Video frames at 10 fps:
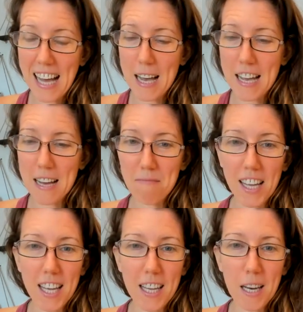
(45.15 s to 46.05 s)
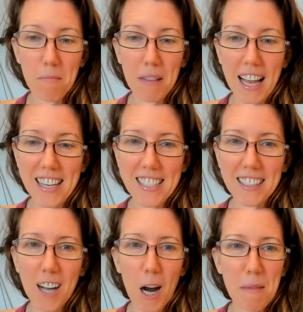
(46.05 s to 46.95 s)
I am in Playa
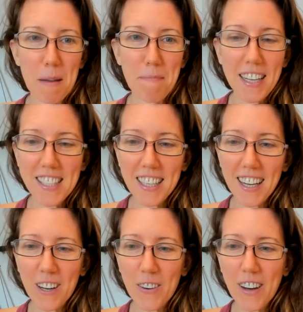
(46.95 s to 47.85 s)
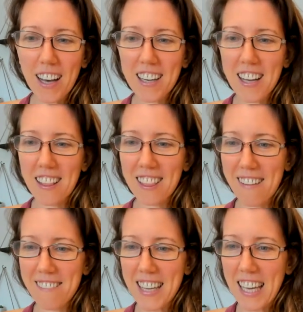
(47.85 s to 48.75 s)
del Carmen, Mexico, and
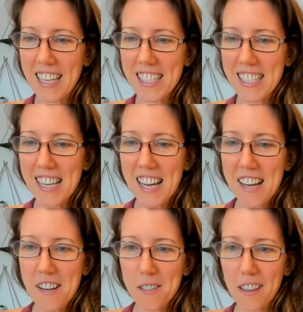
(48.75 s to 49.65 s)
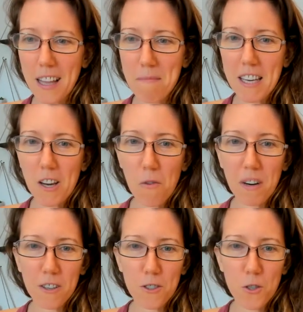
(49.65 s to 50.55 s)
loving it. So let me know
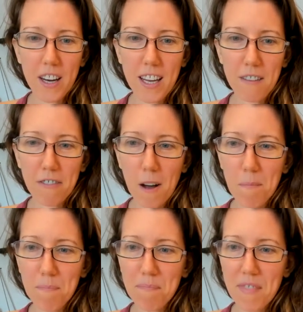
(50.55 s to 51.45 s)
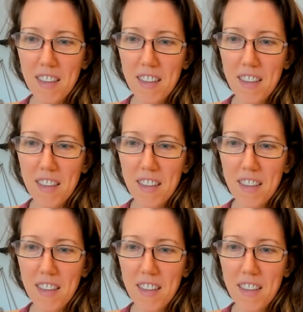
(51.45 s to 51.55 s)
where you're joining from.